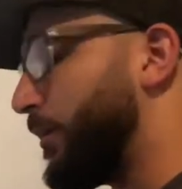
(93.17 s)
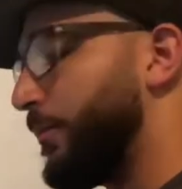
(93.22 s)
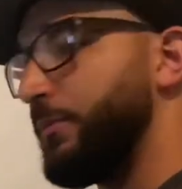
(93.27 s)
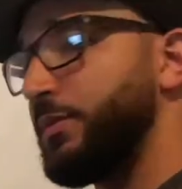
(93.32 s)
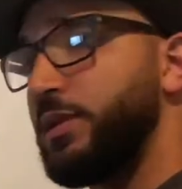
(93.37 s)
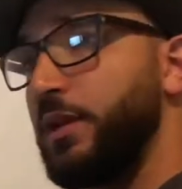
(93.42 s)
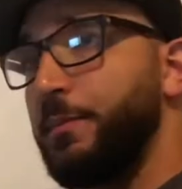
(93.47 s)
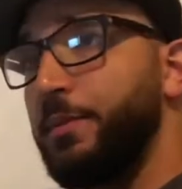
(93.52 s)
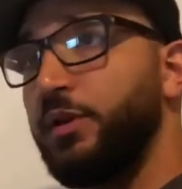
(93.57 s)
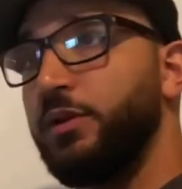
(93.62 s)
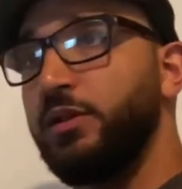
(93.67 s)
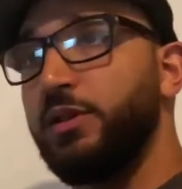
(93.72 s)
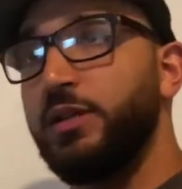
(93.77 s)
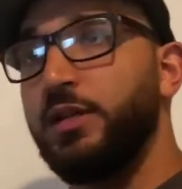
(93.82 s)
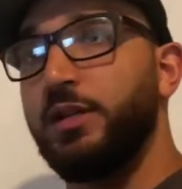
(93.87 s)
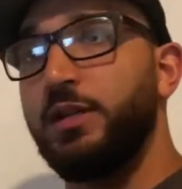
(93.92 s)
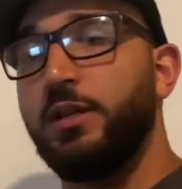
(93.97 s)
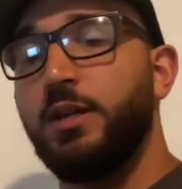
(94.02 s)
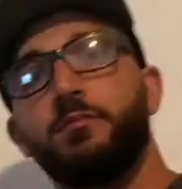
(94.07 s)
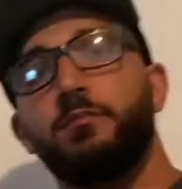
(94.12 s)

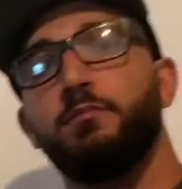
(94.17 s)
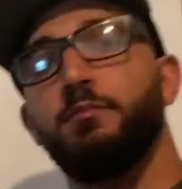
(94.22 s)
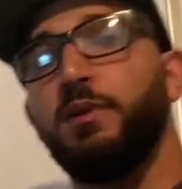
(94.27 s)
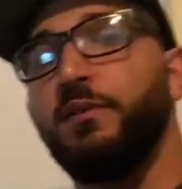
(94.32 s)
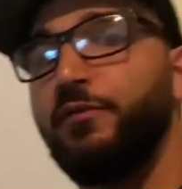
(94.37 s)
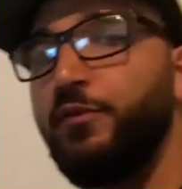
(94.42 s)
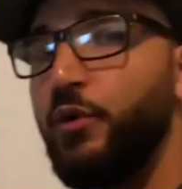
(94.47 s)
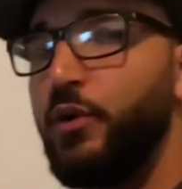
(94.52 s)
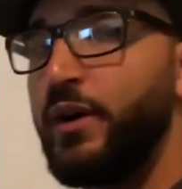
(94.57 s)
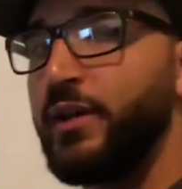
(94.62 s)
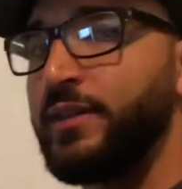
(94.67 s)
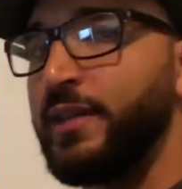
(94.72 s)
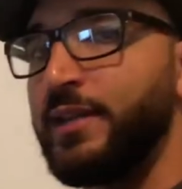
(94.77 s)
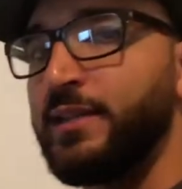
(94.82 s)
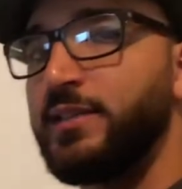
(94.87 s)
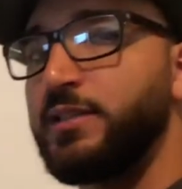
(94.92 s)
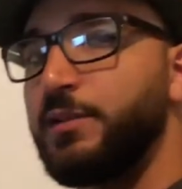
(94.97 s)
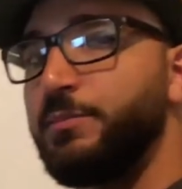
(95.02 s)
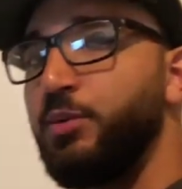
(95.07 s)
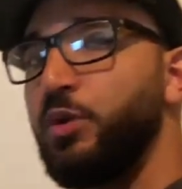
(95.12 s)
Typically, before a
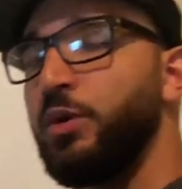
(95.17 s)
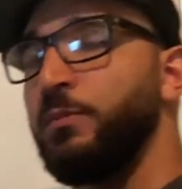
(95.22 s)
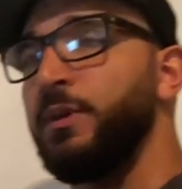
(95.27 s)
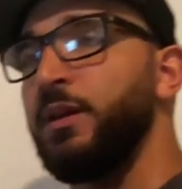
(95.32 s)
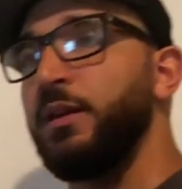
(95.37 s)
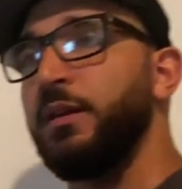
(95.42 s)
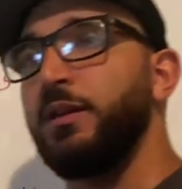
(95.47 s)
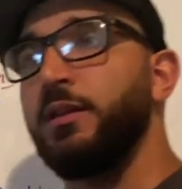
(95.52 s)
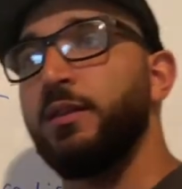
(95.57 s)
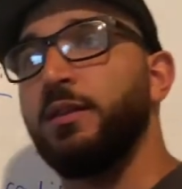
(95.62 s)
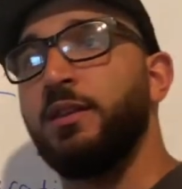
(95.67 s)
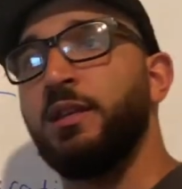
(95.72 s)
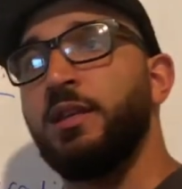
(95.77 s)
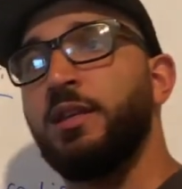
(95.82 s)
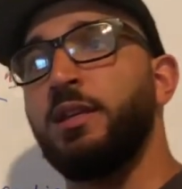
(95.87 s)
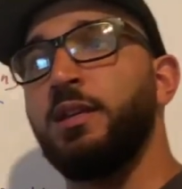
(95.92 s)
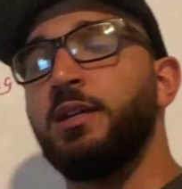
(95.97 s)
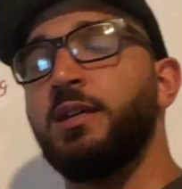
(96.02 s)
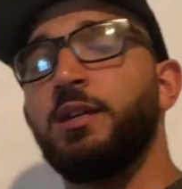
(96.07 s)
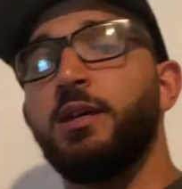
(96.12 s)
dentist appointment,
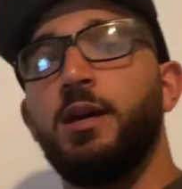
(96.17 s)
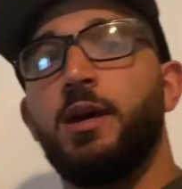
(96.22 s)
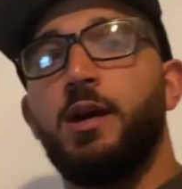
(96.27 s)
the